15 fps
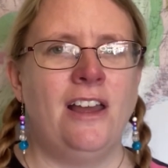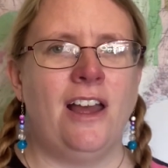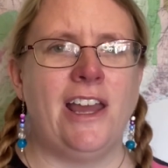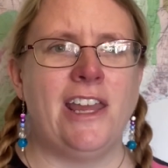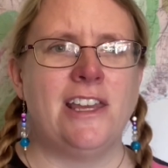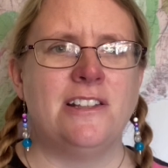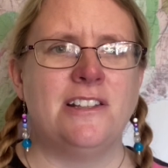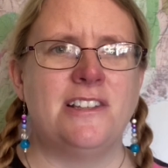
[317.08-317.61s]

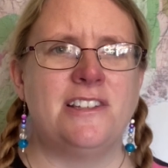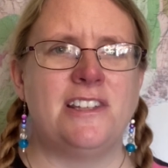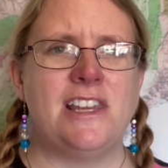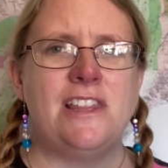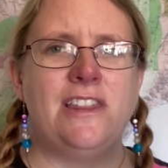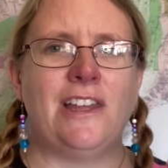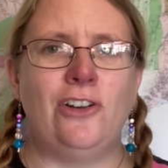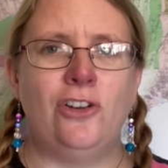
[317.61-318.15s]
I can
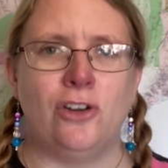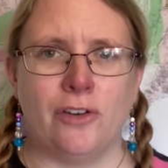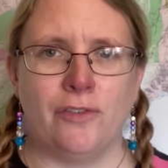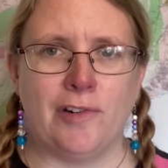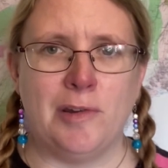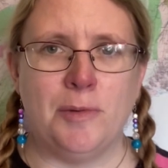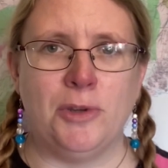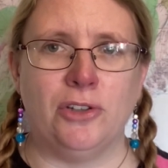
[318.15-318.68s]
see they look
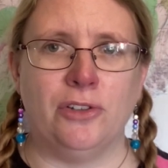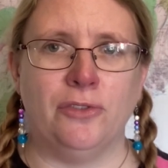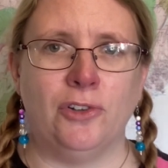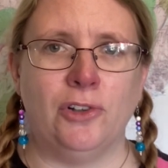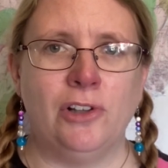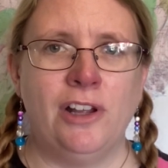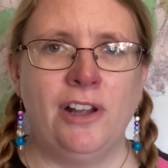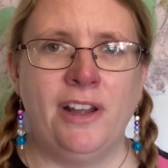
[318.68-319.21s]
very
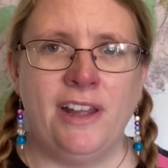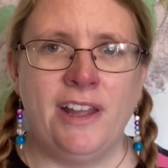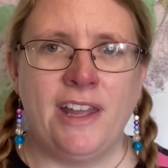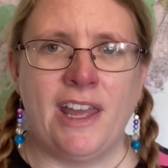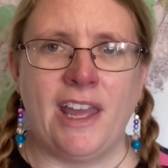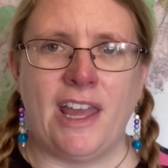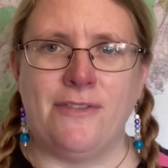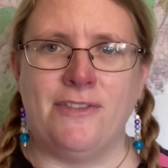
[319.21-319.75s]
beautiful.
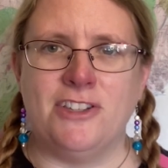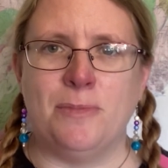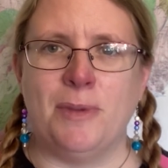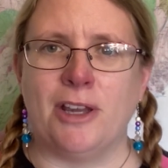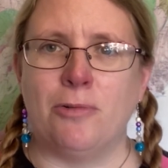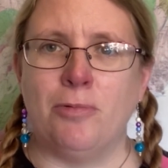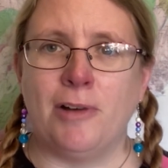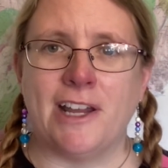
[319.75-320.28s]
If it's a
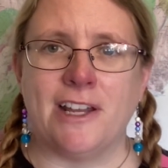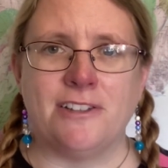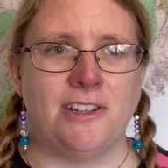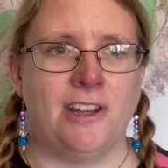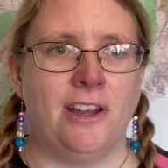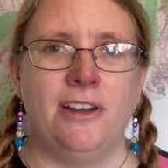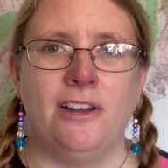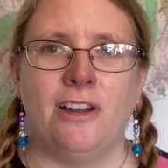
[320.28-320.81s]
bit
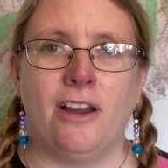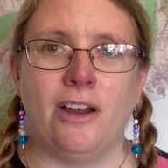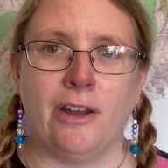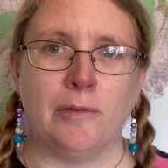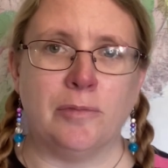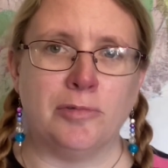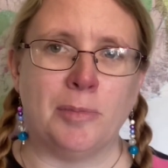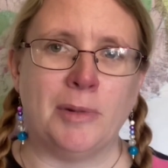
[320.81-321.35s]
quieter,
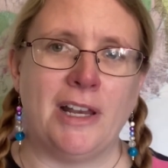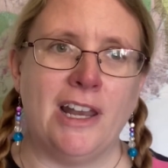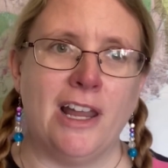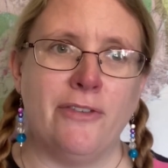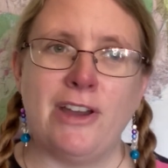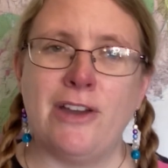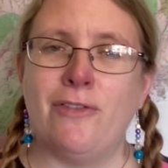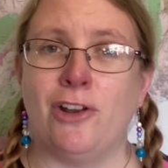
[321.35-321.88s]
I would probably
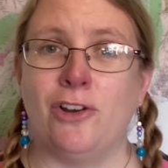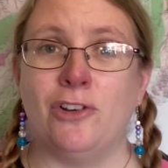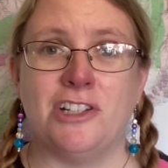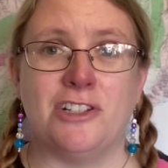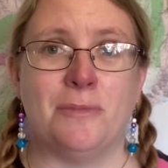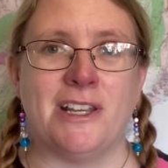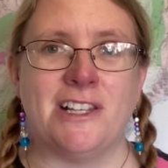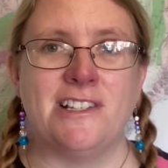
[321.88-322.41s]
love it. If I got
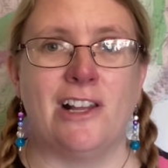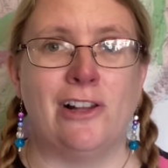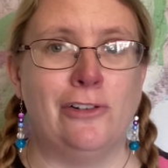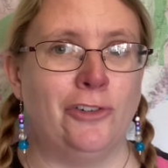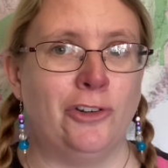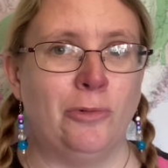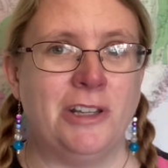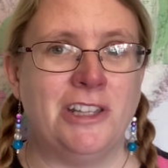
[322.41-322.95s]
it to
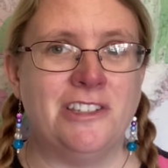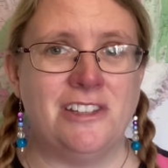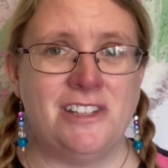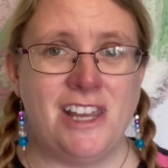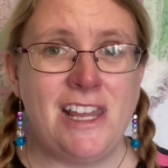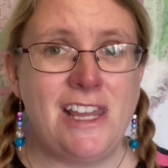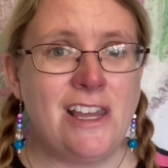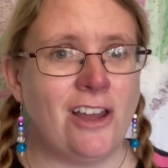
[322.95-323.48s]
myself on a winter
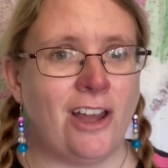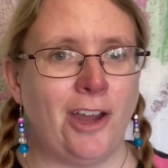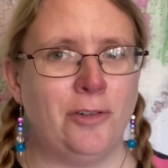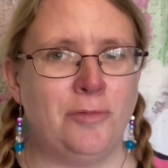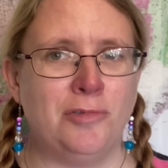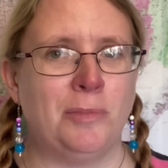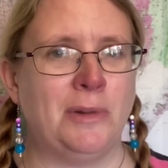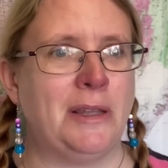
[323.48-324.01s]
day, I
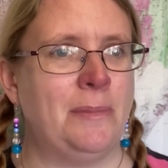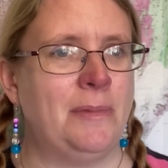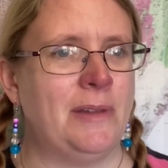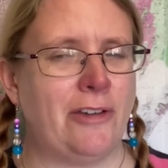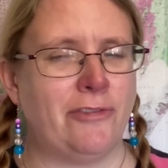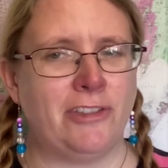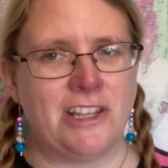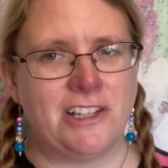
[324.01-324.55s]
would probably
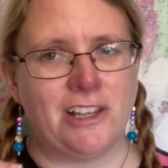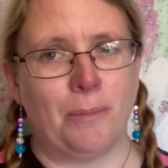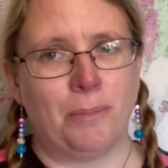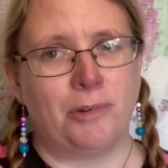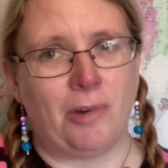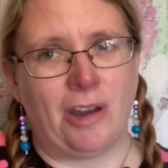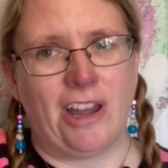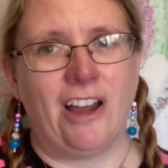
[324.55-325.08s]
have this
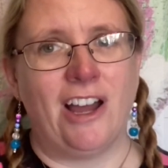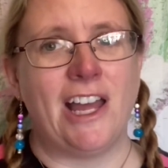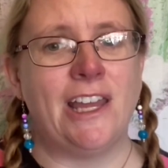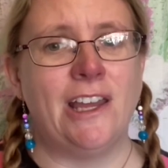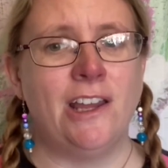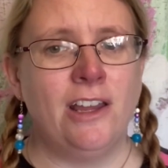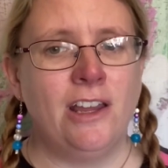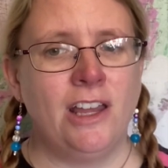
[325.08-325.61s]
up quite high,